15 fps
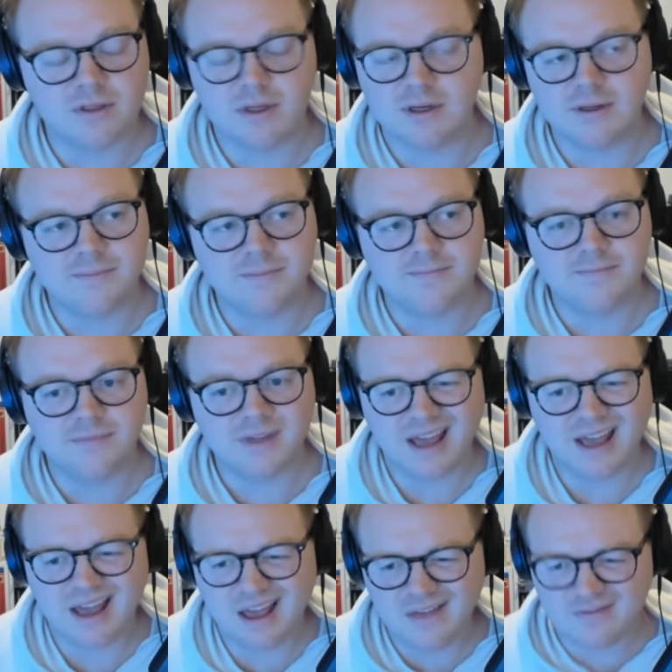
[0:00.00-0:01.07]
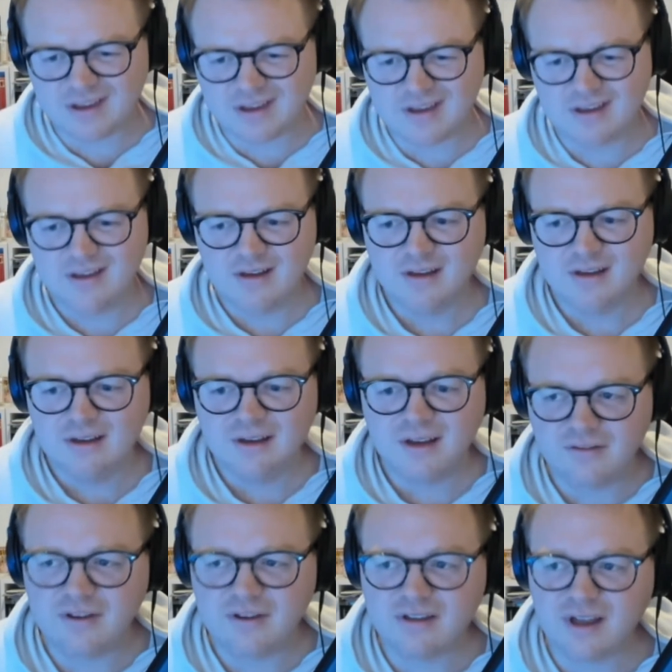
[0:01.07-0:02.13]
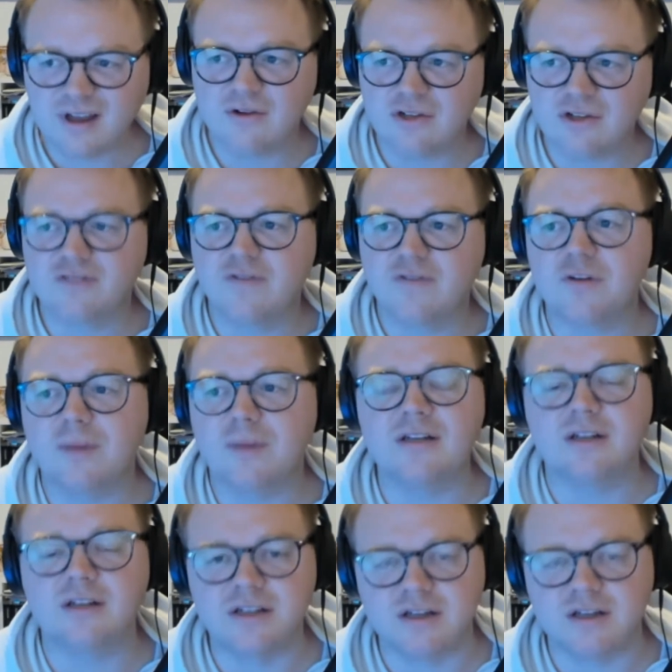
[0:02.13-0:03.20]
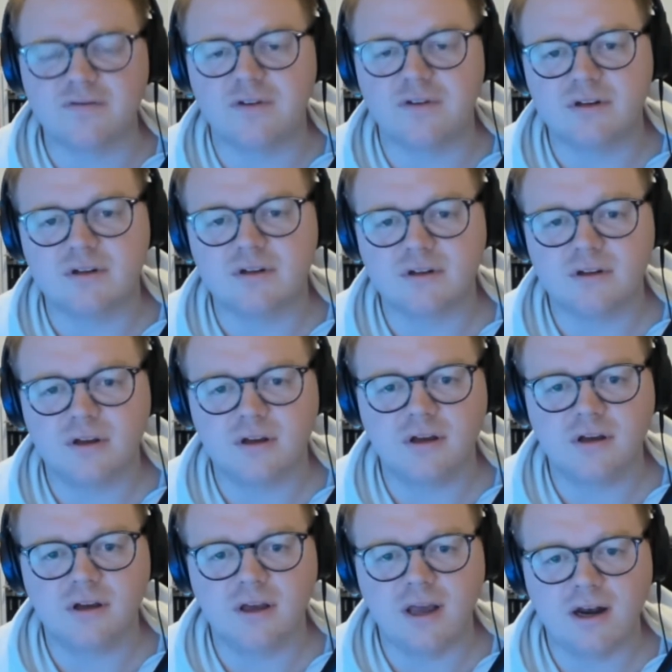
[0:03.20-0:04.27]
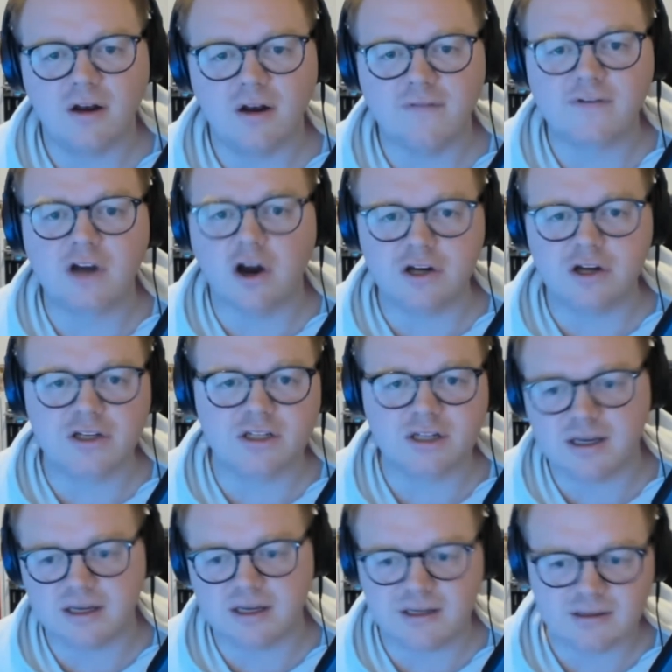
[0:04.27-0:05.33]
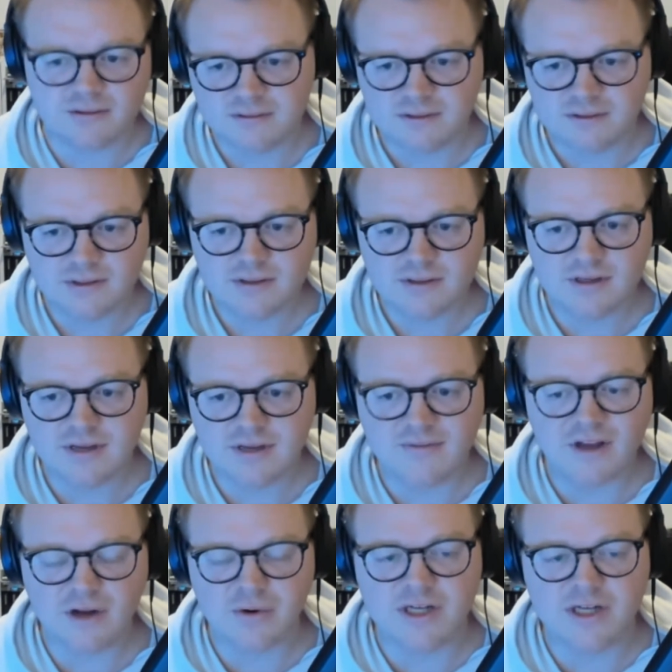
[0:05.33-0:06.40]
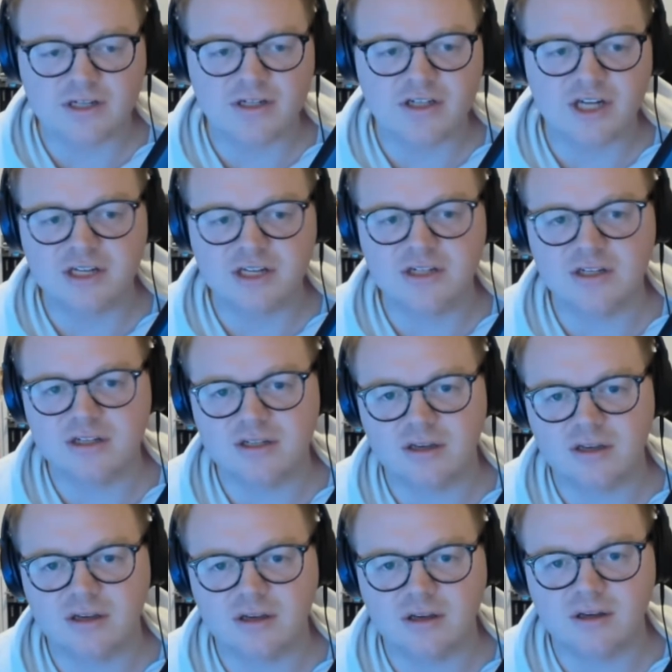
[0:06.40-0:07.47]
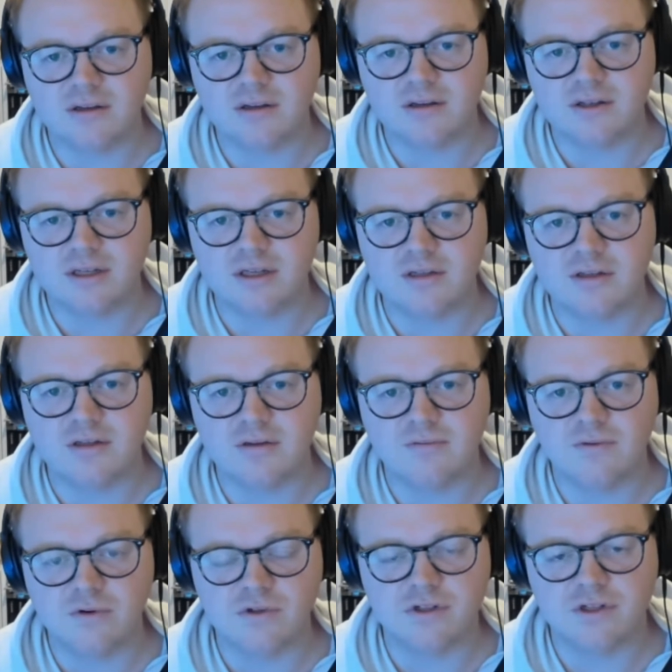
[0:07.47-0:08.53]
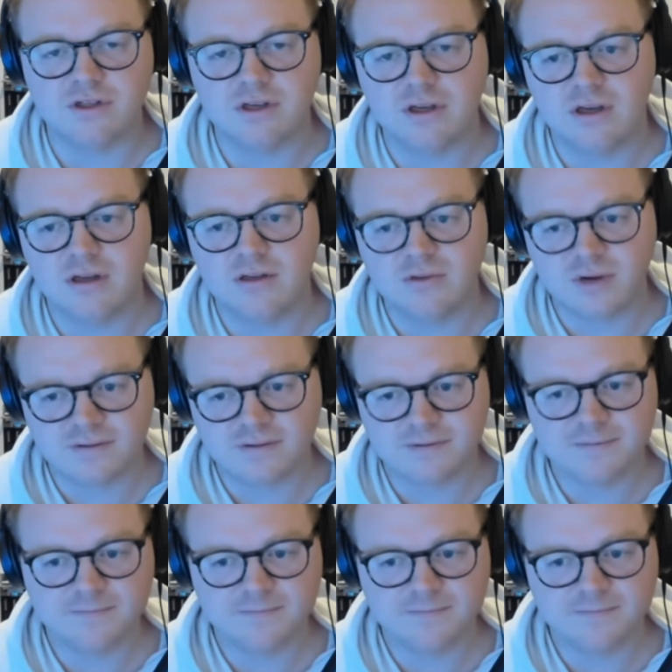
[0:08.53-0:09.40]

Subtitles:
And I think they're just fundamentally different, and a lot of cards, like the evaluation changes sealed versus draft.